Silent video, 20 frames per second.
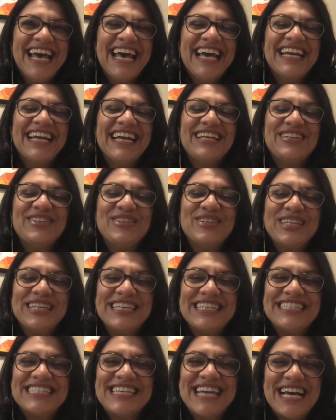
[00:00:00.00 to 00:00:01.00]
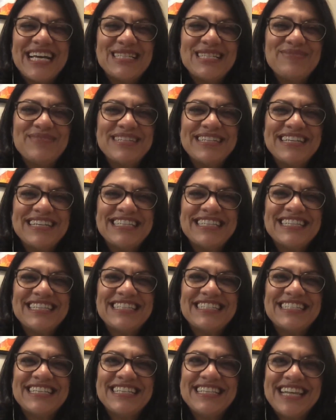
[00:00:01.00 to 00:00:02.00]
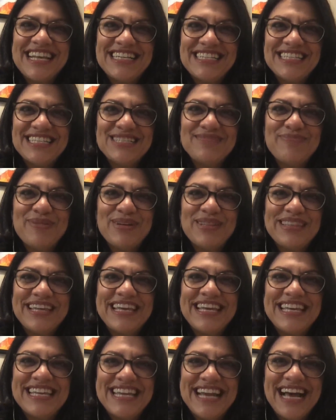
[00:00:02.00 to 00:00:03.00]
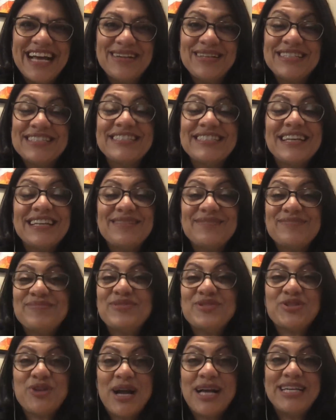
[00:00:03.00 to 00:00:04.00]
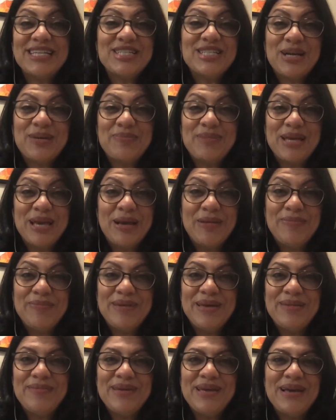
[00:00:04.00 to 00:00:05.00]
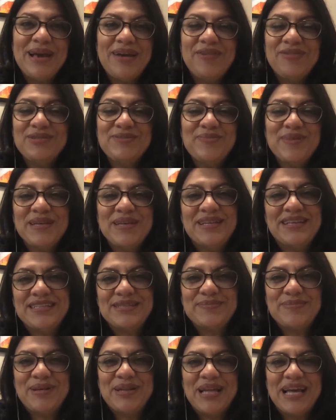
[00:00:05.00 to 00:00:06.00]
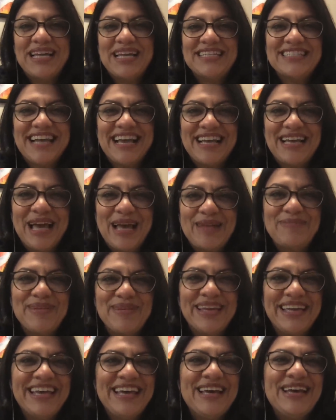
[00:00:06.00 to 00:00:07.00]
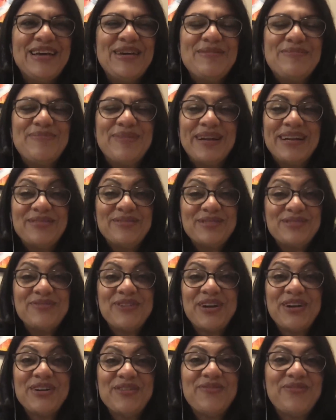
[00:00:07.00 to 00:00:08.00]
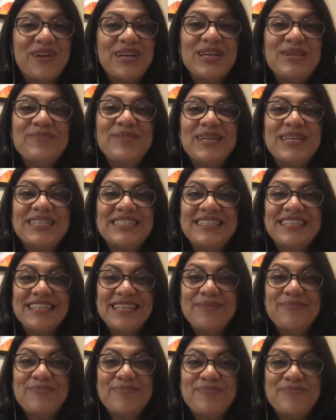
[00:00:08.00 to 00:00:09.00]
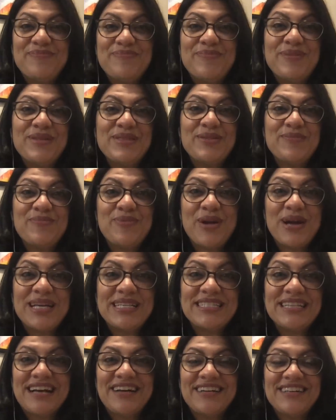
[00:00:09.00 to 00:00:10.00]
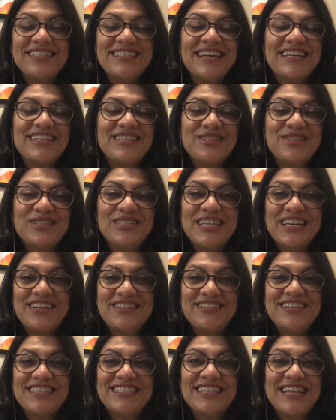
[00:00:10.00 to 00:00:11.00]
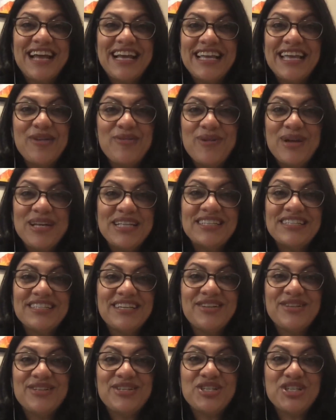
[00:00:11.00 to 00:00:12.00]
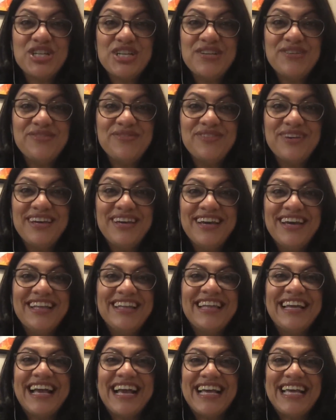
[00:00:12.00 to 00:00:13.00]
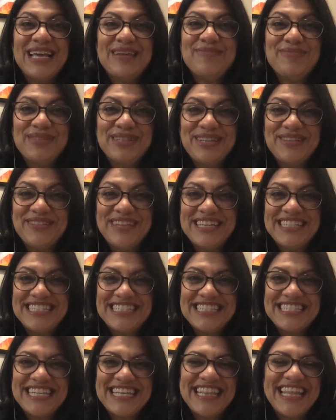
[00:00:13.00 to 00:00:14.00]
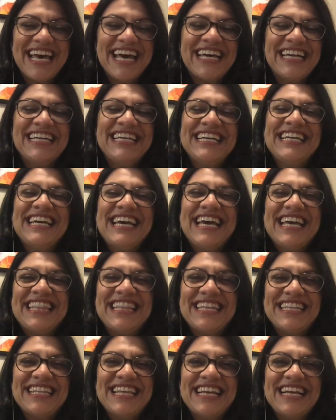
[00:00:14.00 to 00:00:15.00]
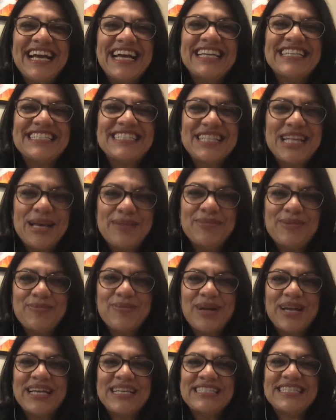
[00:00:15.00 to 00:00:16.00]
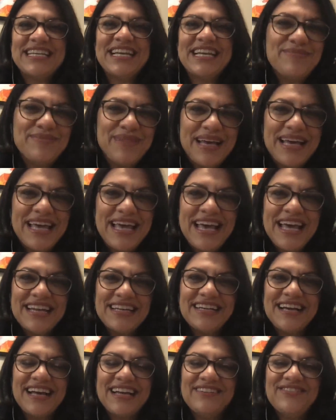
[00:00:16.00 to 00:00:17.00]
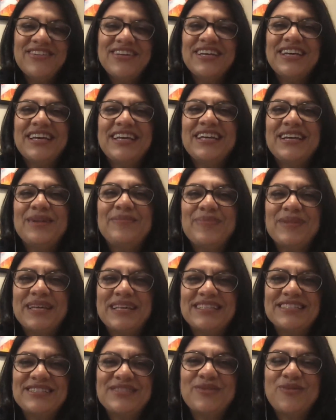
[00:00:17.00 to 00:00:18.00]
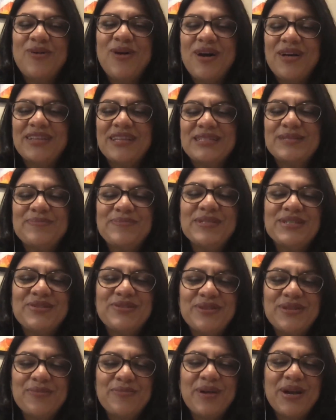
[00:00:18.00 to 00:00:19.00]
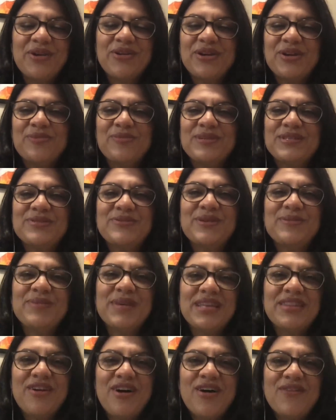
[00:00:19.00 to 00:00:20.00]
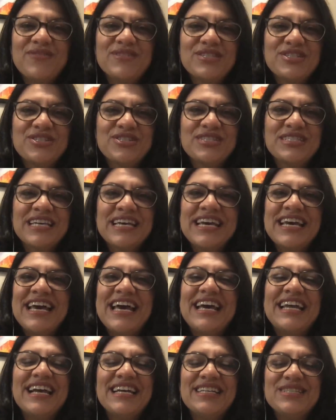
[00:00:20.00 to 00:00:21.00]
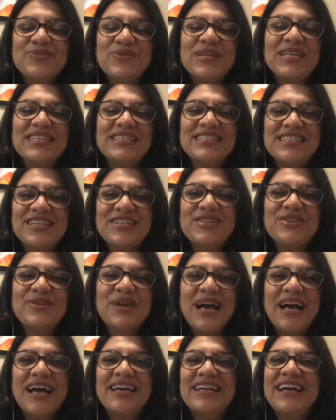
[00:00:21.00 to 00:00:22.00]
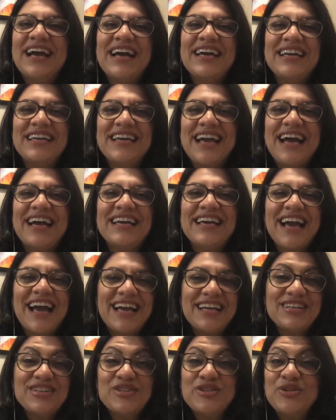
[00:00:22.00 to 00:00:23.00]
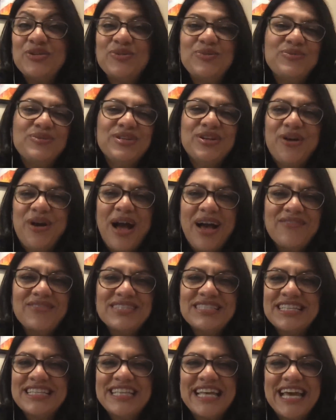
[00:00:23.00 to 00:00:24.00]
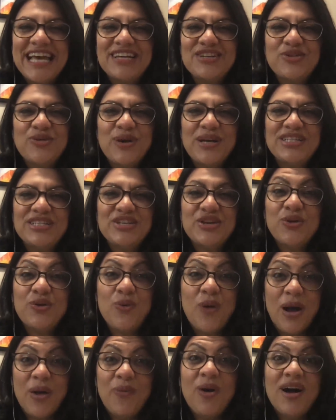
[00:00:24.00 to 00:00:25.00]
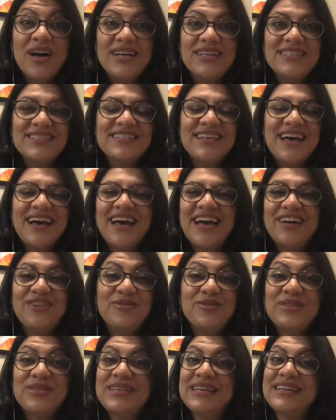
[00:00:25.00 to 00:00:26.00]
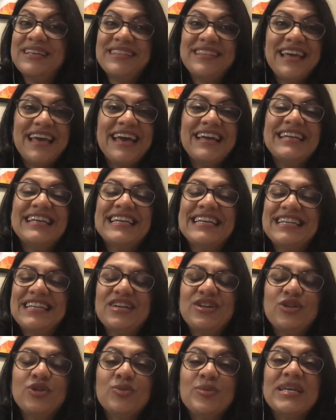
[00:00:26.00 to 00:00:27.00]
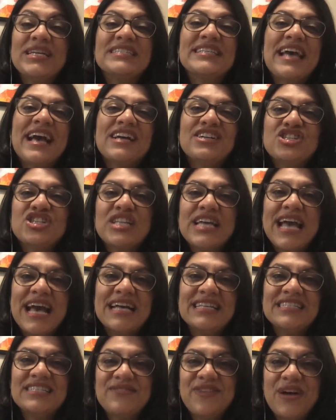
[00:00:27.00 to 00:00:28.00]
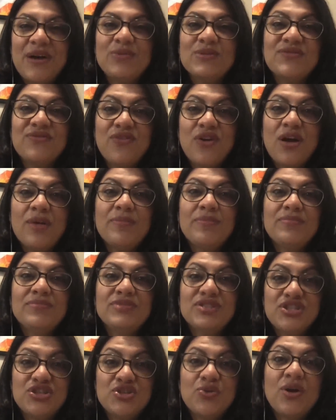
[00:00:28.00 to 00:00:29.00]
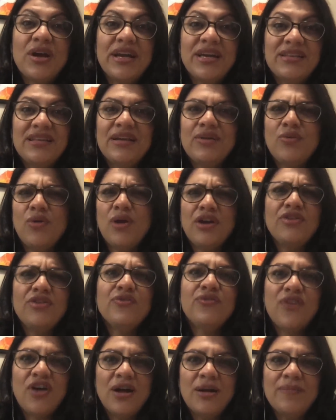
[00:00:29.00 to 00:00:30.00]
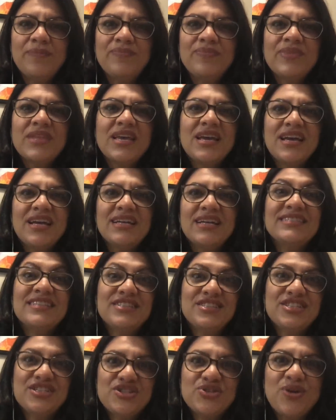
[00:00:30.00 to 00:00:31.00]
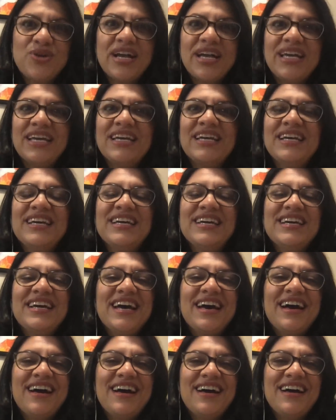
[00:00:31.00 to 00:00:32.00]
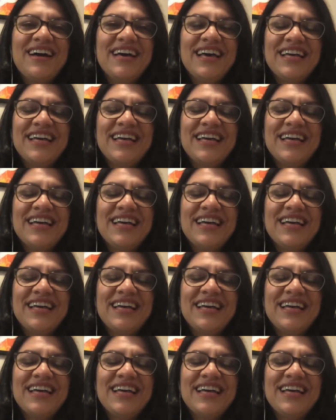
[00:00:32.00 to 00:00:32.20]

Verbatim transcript: And I look at Jasmine and I said, Did they just put the heat on? Because they trying to shut me up, maybe. I was being as polite as I can be. But it was very funny because then they put the brakes on because I looked at her and I said, I can't wait to tell the chief. Like, I can't believe they just did that. And then they kind of slammed the brakes, and I my head kind of hit, hit up against the wall that's between the barrier between me and the officers. And as we continued on, I I, I knew, you know, obviously they had no idea who I was. I, I don't think they had any clue because they actually asked if I was from Detroit, like, where are you from? And I said Detroit. Uh, mm-hmm.